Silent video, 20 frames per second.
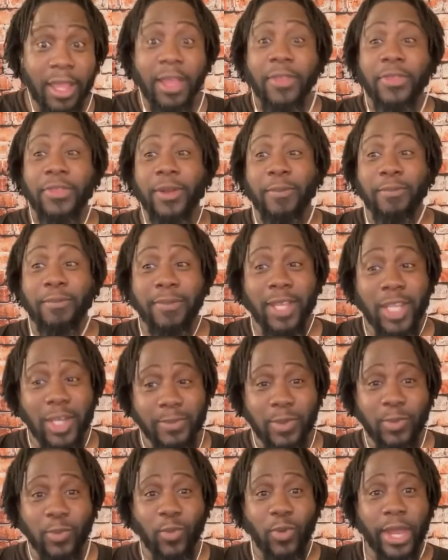The
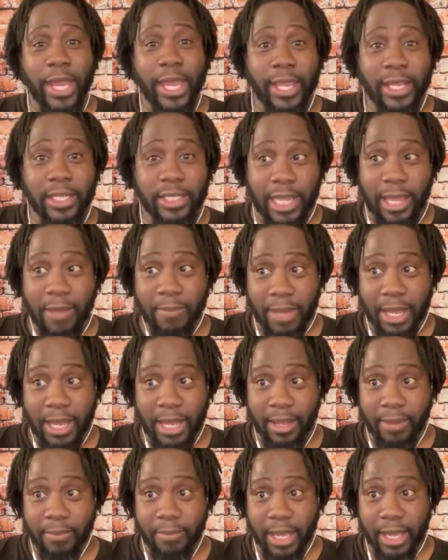minimum wage at
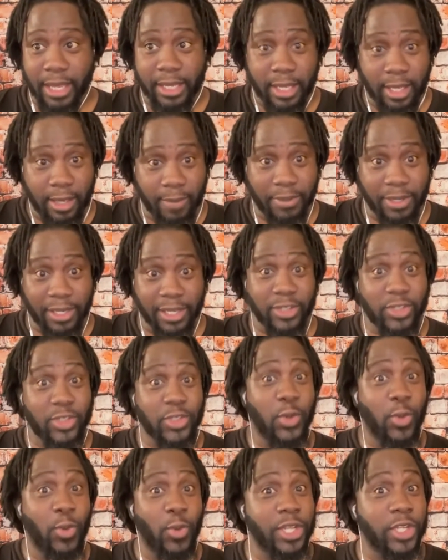my company is
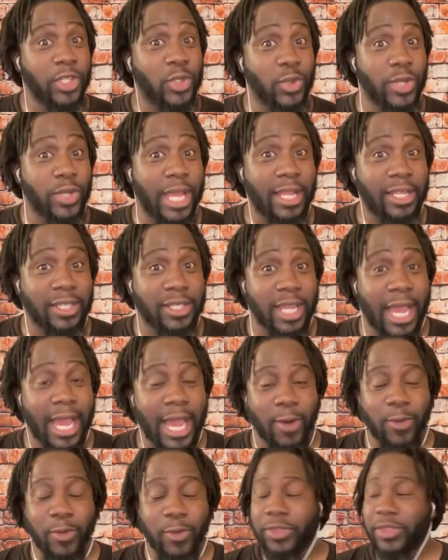$22 an
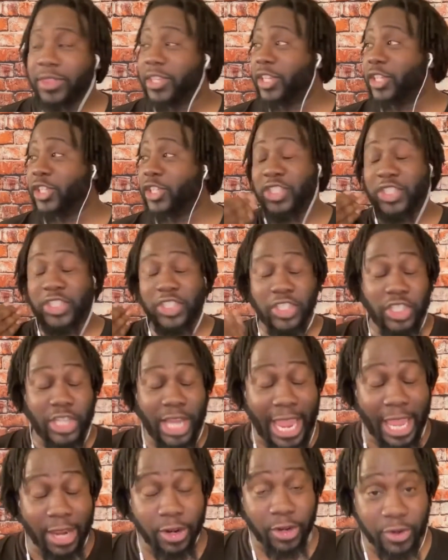hour. The
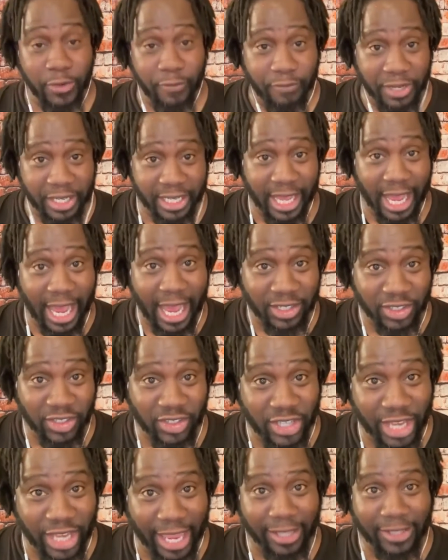janitor, for God's
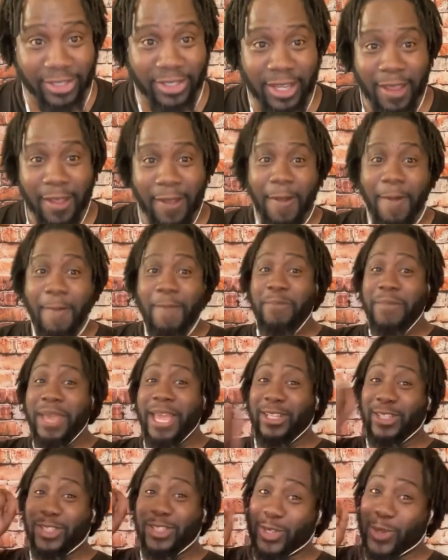sakes,
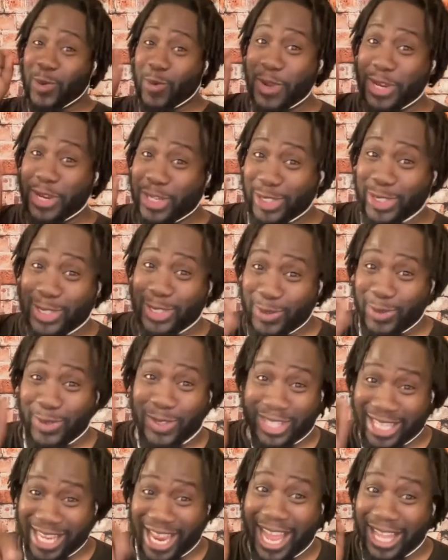makes
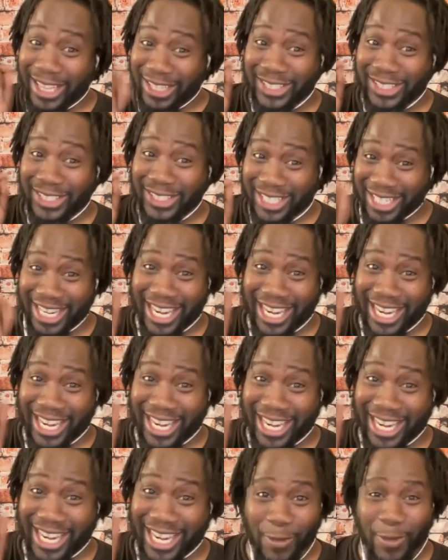$22 an
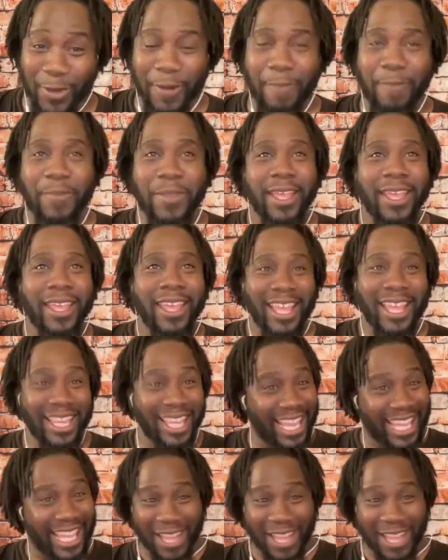hour. Like,